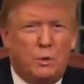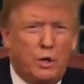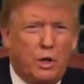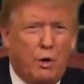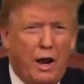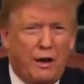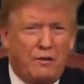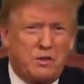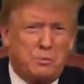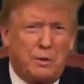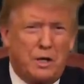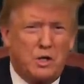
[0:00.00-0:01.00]
We are out of
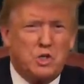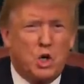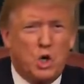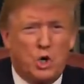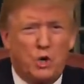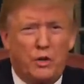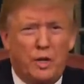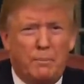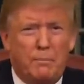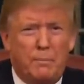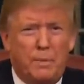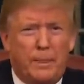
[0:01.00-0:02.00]
space to hold
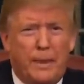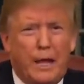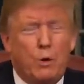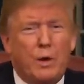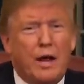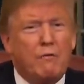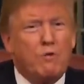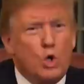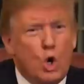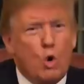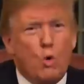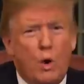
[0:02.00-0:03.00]
them, and we have
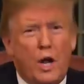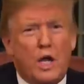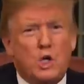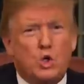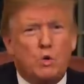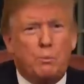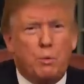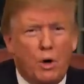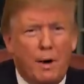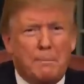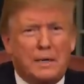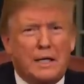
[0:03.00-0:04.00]
no way to
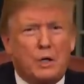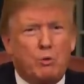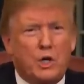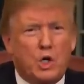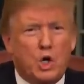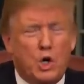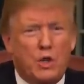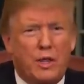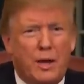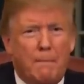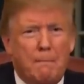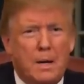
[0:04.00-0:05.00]
promptly return
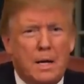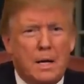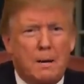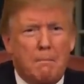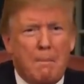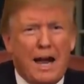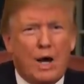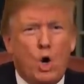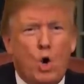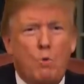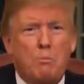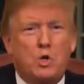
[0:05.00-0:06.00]
them back
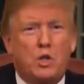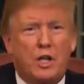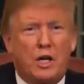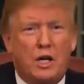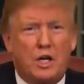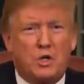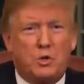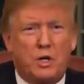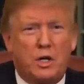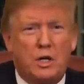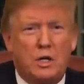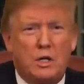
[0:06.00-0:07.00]
home to their
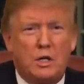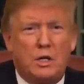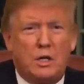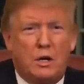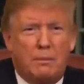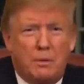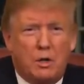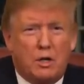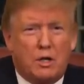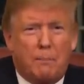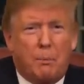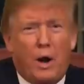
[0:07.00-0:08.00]
country.
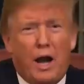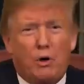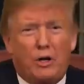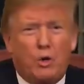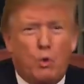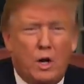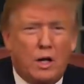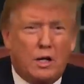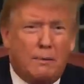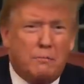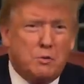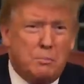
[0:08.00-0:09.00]
America proudly
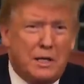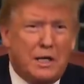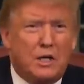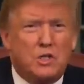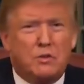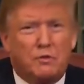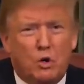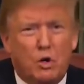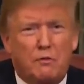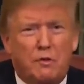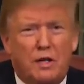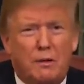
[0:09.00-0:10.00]
welcomes millions of
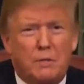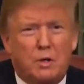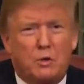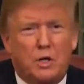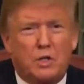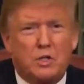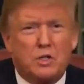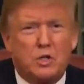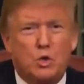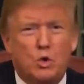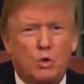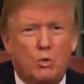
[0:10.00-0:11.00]
lawful immigrants
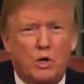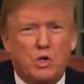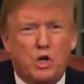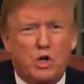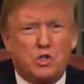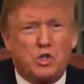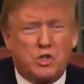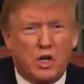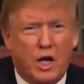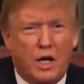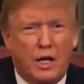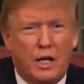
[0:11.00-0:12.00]
who enrich our
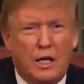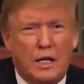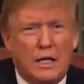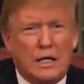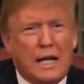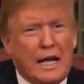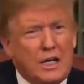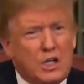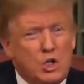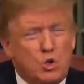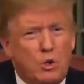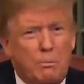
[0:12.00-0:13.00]
society and
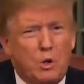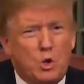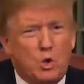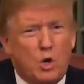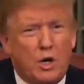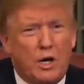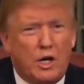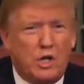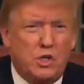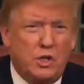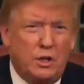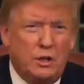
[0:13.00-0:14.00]
contribute to our
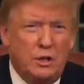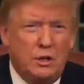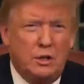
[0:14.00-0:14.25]
nation.